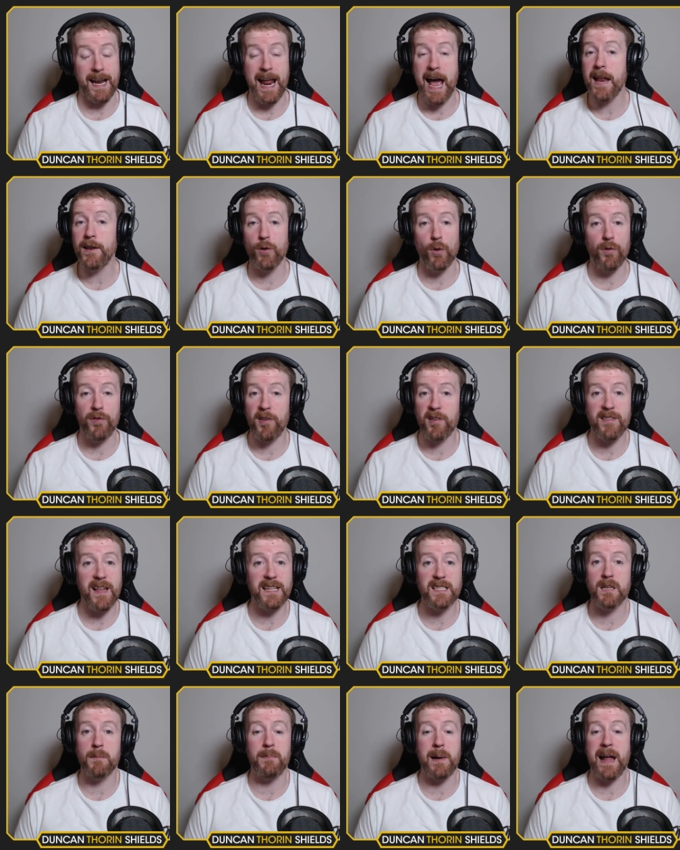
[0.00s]
And I don't think
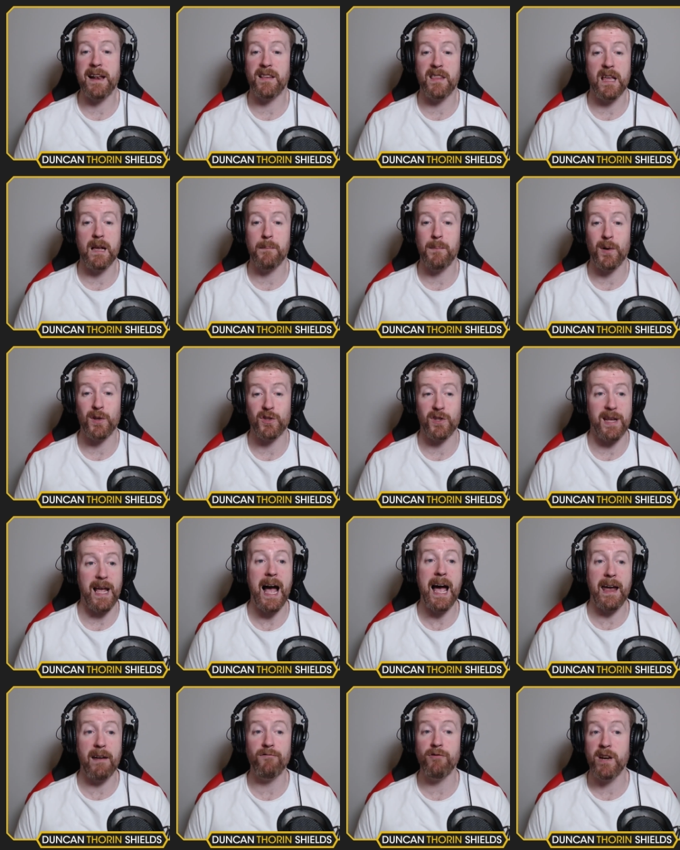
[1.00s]
that's a bad thing, personally.
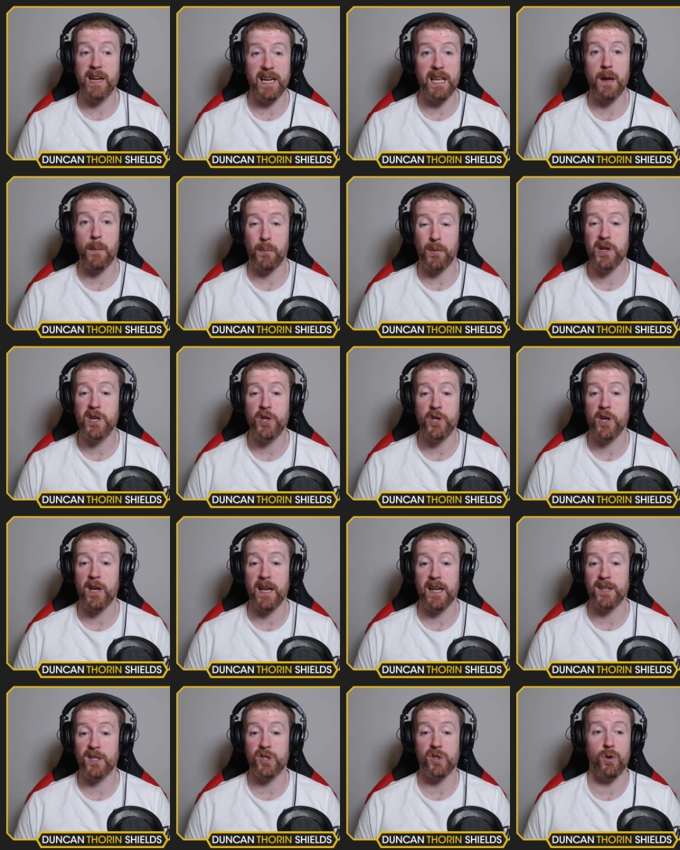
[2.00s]
I really appreciate
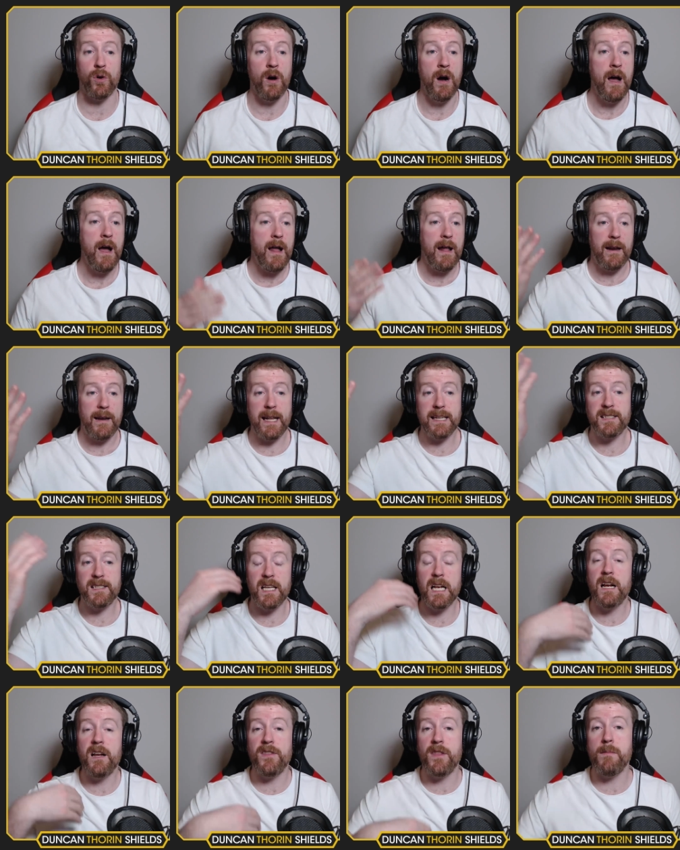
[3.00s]
it. So let's
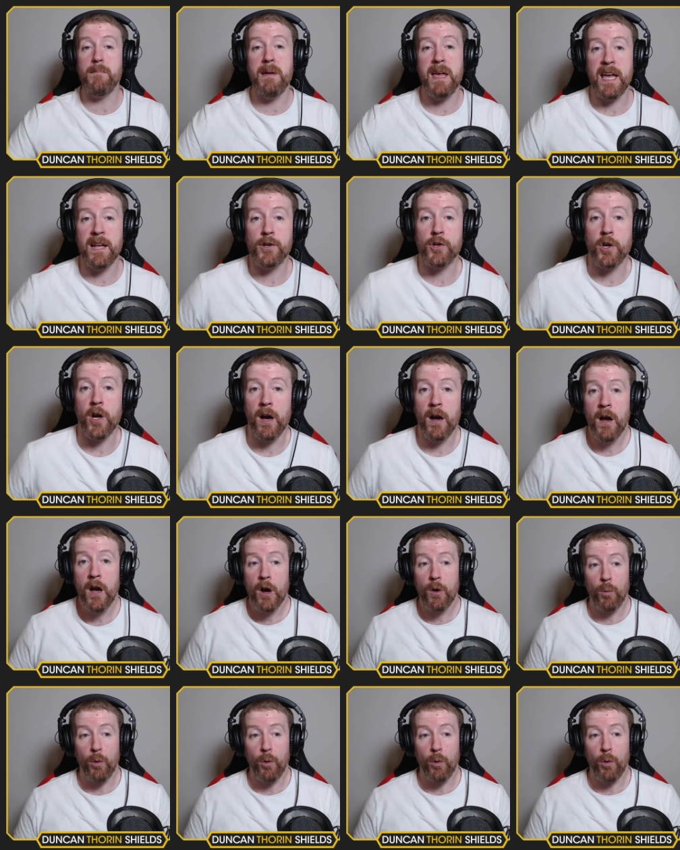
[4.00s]
think of the major.